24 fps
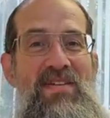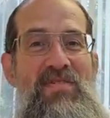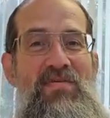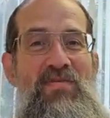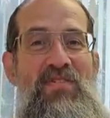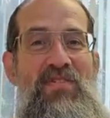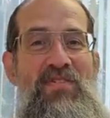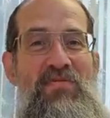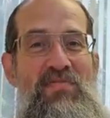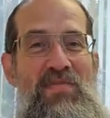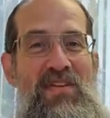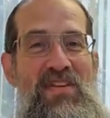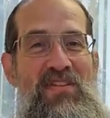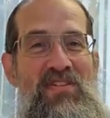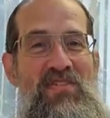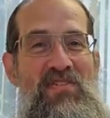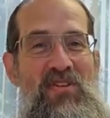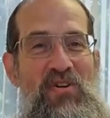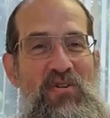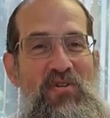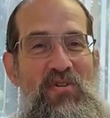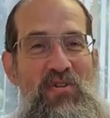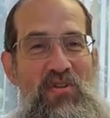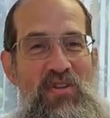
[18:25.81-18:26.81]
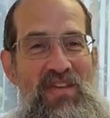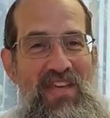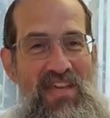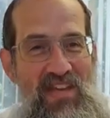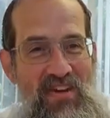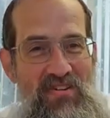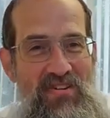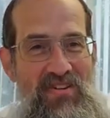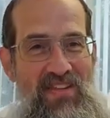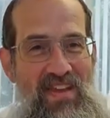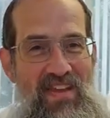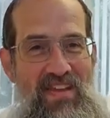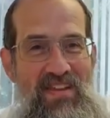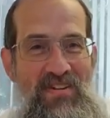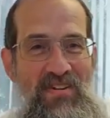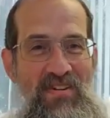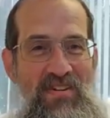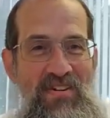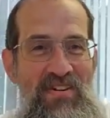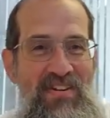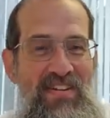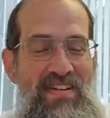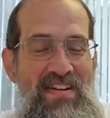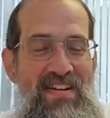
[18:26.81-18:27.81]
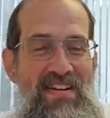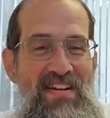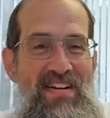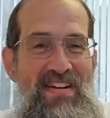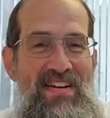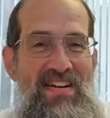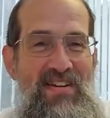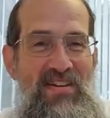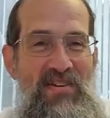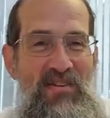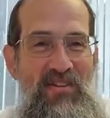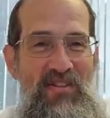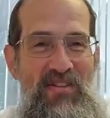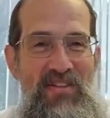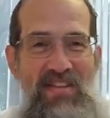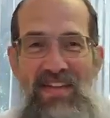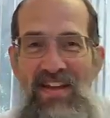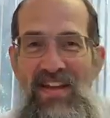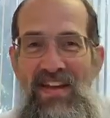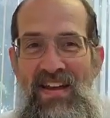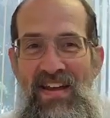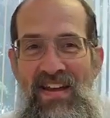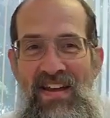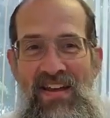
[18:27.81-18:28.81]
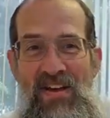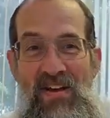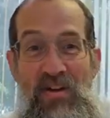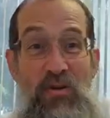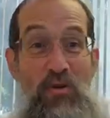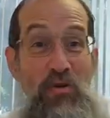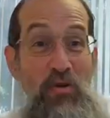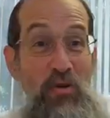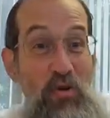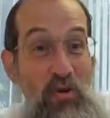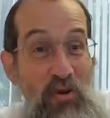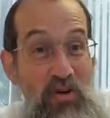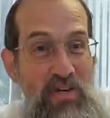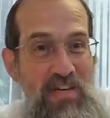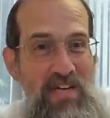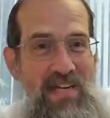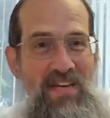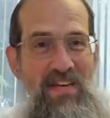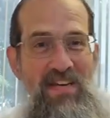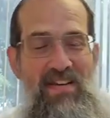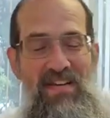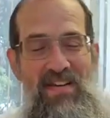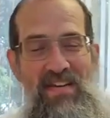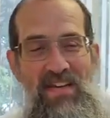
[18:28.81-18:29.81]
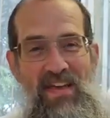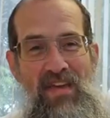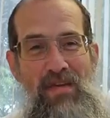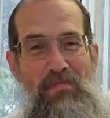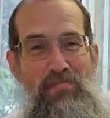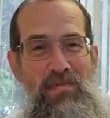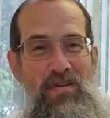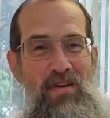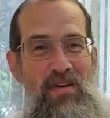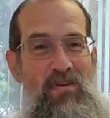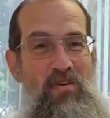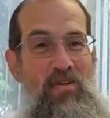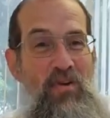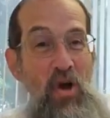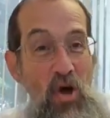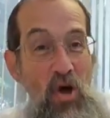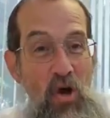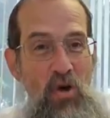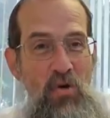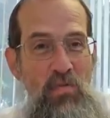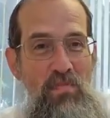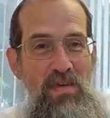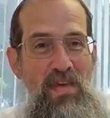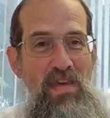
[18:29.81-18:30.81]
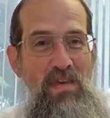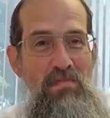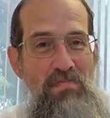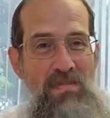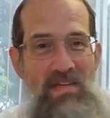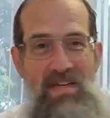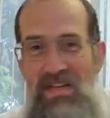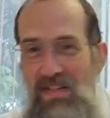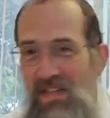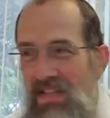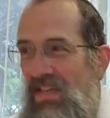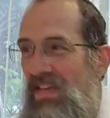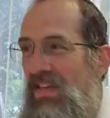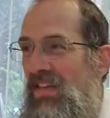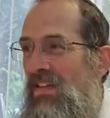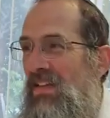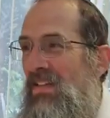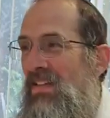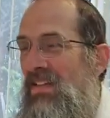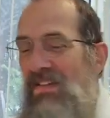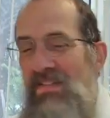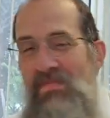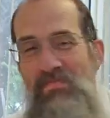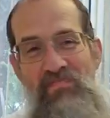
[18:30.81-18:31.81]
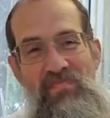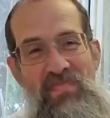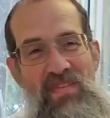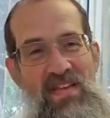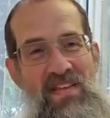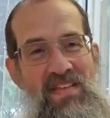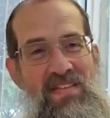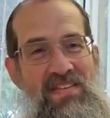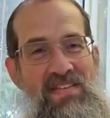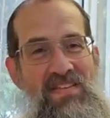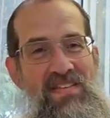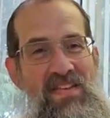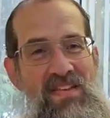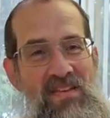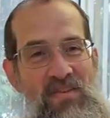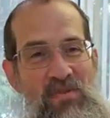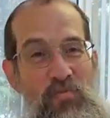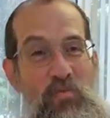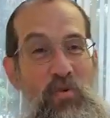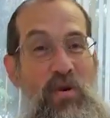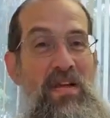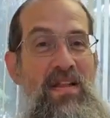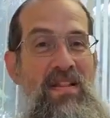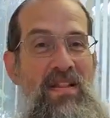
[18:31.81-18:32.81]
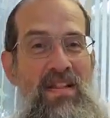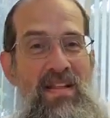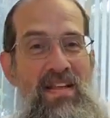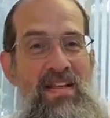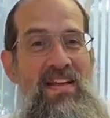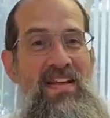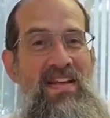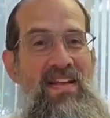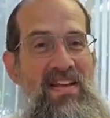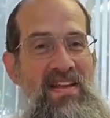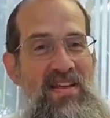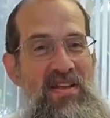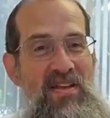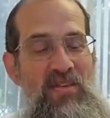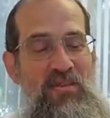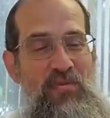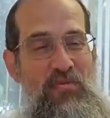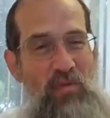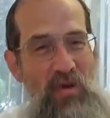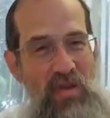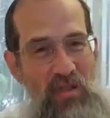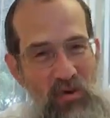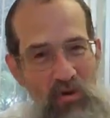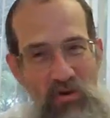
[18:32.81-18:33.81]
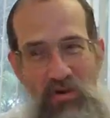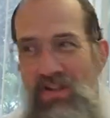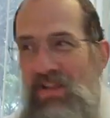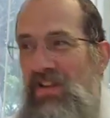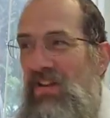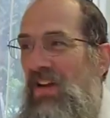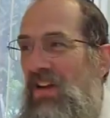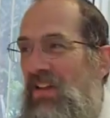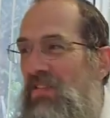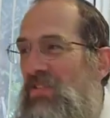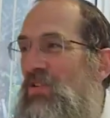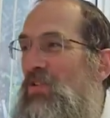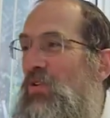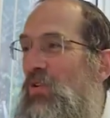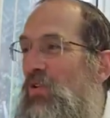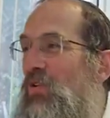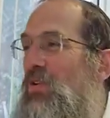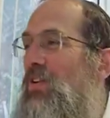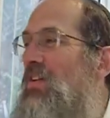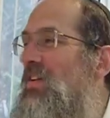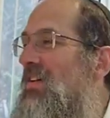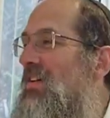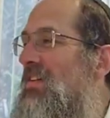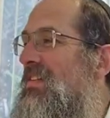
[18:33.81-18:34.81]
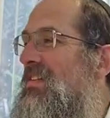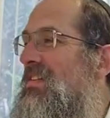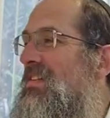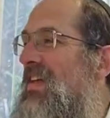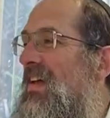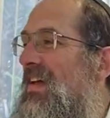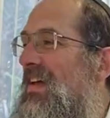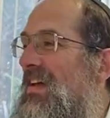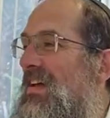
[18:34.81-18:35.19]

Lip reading: Which means a good caretaker, a good cook, keeps a good home, keeps it clean, is well organized, good organized.